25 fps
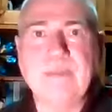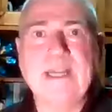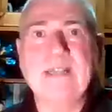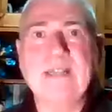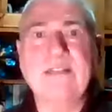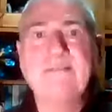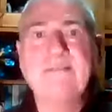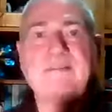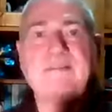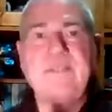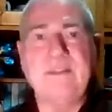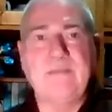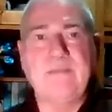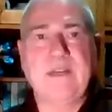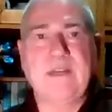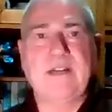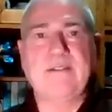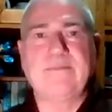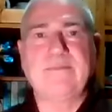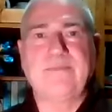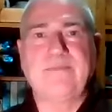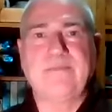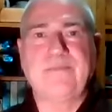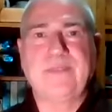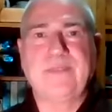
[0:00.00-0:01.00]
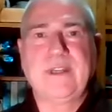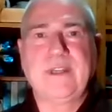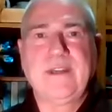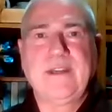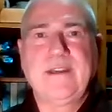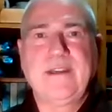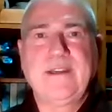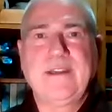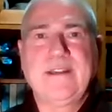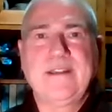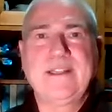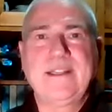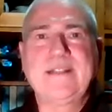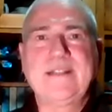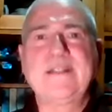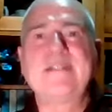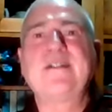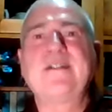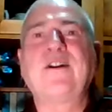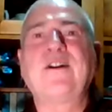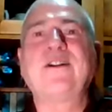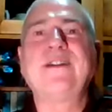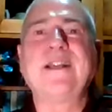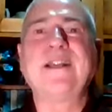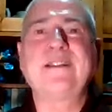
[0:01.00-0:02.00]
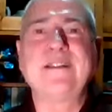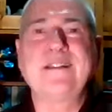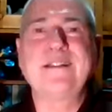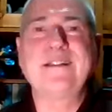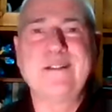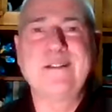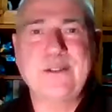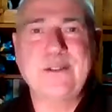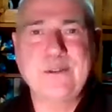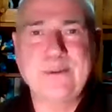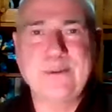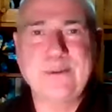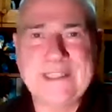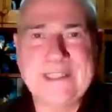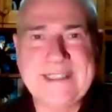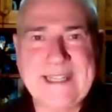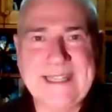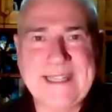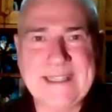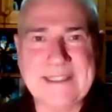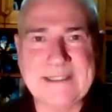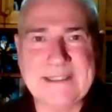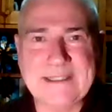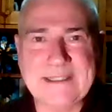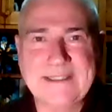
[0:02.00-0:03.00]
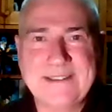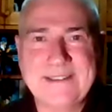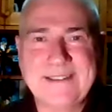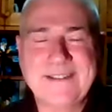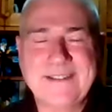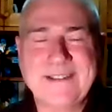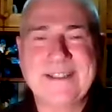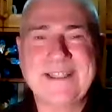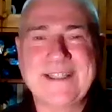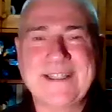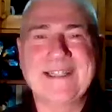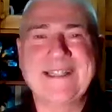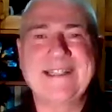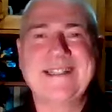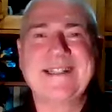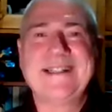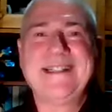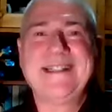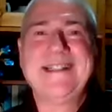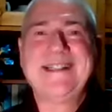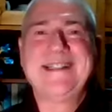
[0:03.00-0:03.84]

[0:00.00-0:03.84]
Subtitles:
male and female. This has got nothing to do with sex, okay?